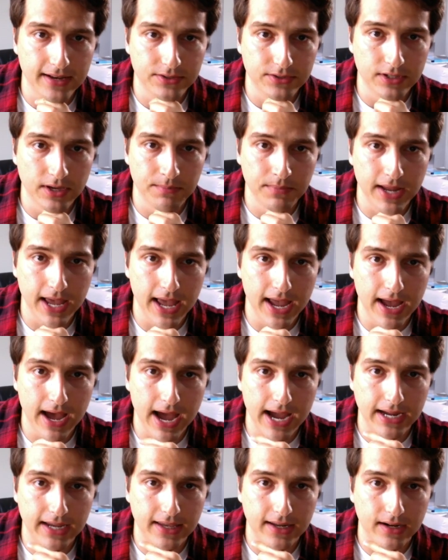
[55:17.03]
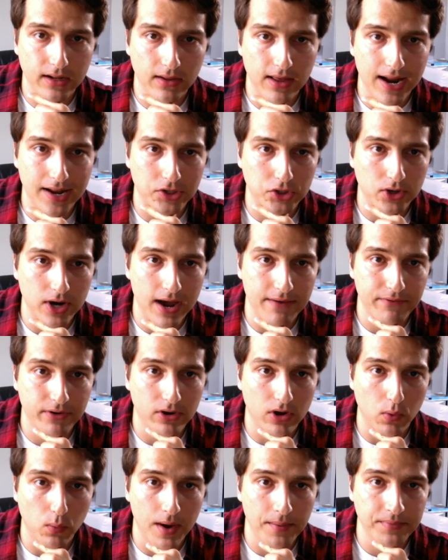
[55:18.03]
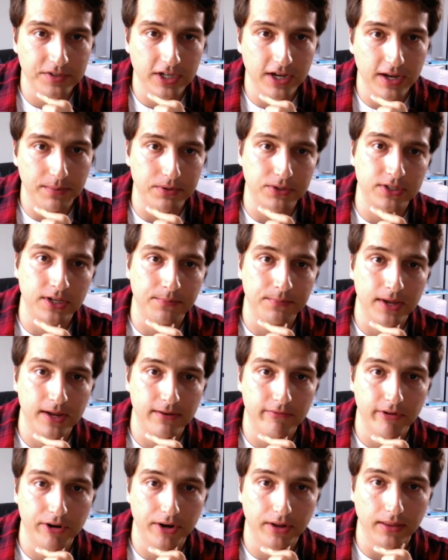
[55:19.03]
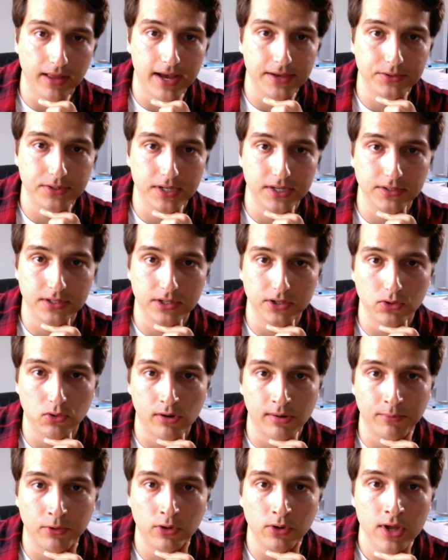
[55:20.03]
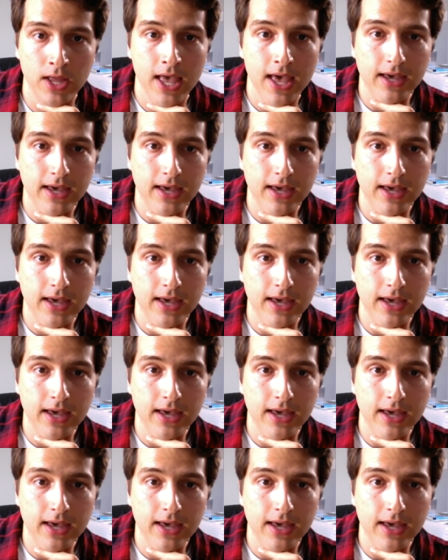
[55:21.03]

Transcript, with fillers: someday I get a lot of traffic on website, but someday very less. Is it normal?